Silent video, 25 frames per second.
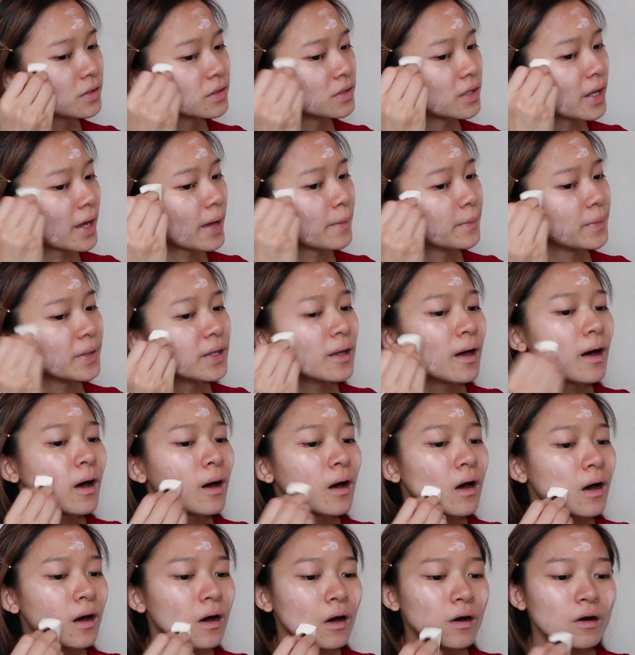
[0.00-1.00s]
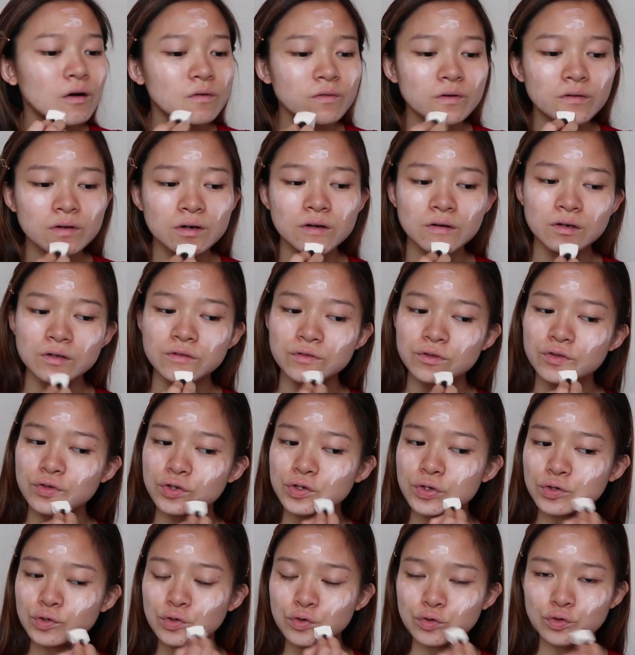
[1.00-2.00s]
Dab it all over
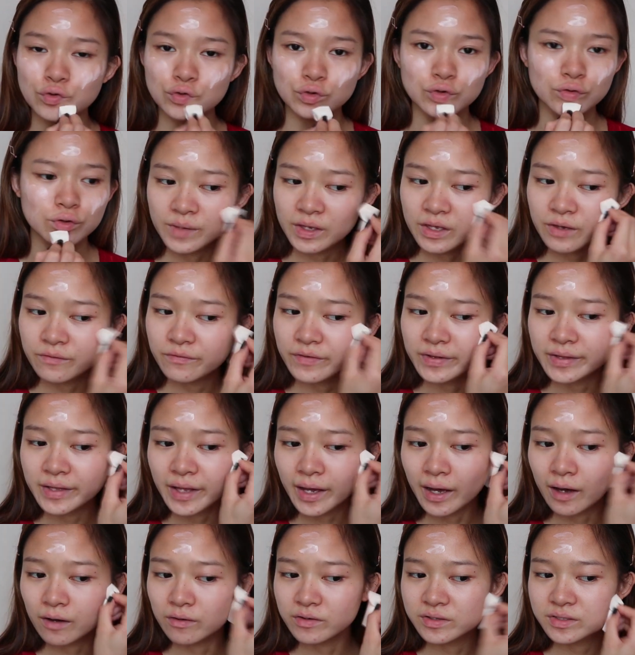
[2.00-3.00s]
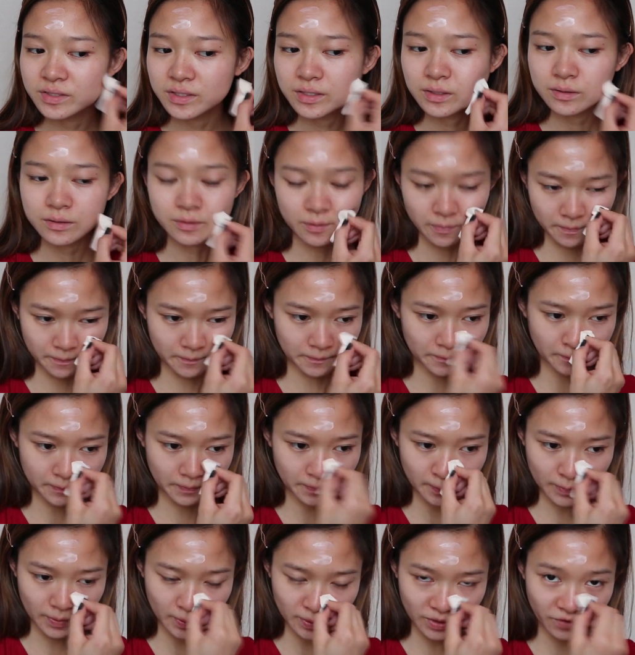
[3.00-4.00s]
to even out
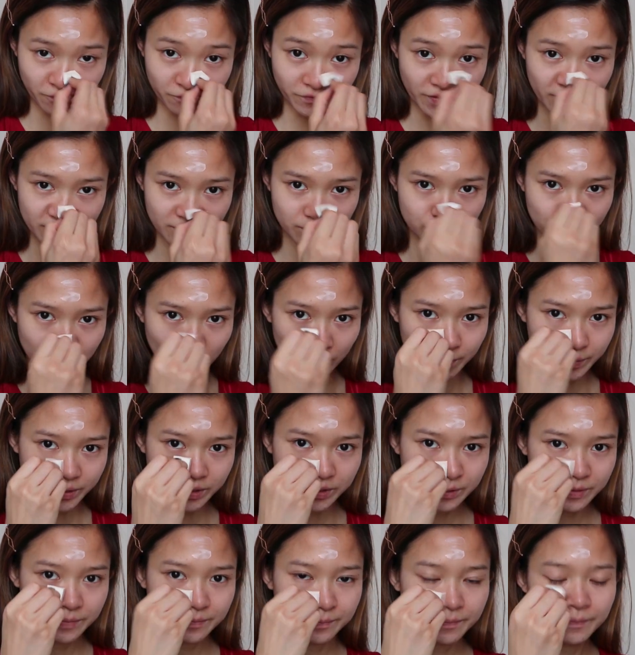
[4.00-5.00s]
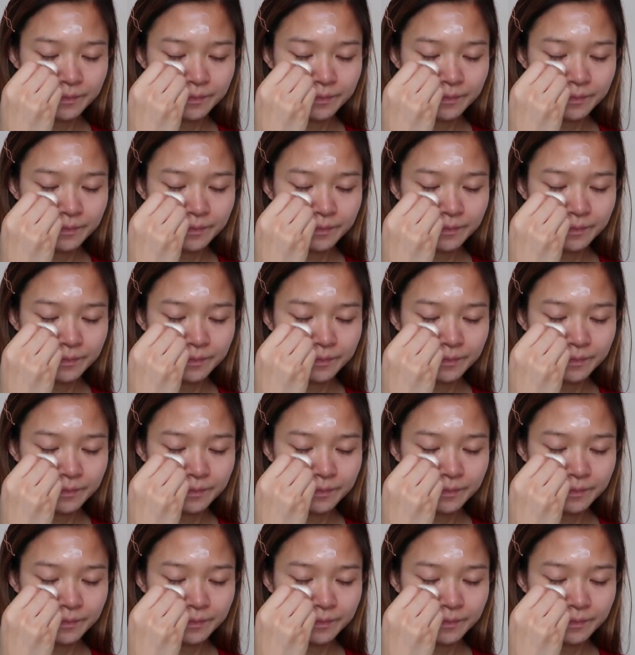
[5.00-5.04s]
the face primer.